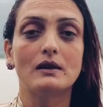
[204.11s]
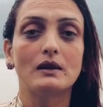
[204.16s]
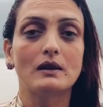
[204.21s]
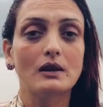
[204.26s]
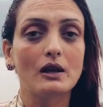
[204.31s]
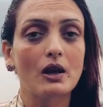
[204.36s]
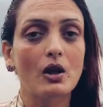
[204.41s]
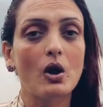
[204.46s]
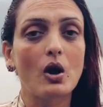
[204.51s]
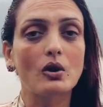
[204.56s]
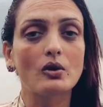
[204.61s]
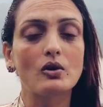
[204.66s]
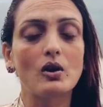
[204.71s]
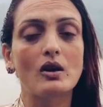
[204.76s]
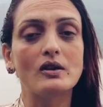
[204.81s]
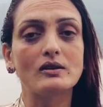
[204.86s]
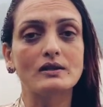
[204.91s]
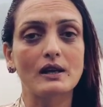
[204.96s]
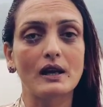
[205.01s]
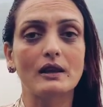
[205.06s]
The Lord
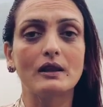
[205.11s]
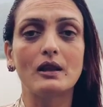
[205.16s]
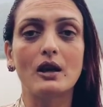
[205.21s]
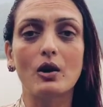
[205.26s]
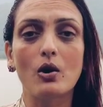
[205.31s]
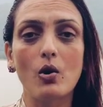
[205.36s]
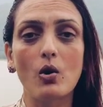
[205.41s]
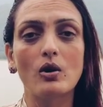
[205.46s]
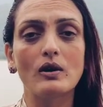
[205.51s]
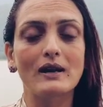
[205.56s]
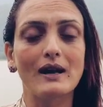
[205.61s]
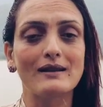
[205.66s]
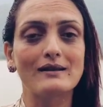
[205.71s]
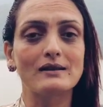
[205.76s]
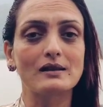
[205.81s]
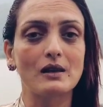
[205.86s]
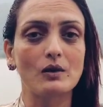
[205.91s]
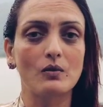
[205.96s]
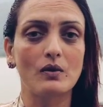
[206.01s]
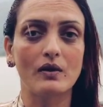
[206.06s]
God said, the gold and
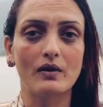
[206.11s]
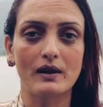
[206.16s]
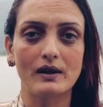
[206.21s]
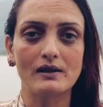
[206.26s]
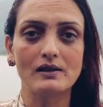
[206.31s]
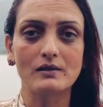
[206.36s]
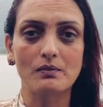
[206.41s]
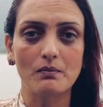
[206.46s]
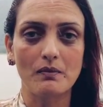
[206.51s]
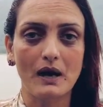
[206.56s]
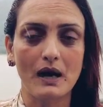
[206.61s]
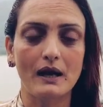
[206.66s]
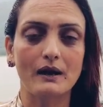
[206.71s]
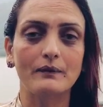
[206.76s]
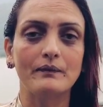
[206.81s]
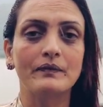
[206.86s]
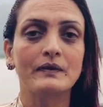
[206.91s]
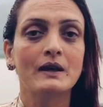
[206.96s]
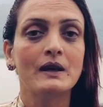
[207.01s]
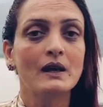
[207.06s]
silver is mine.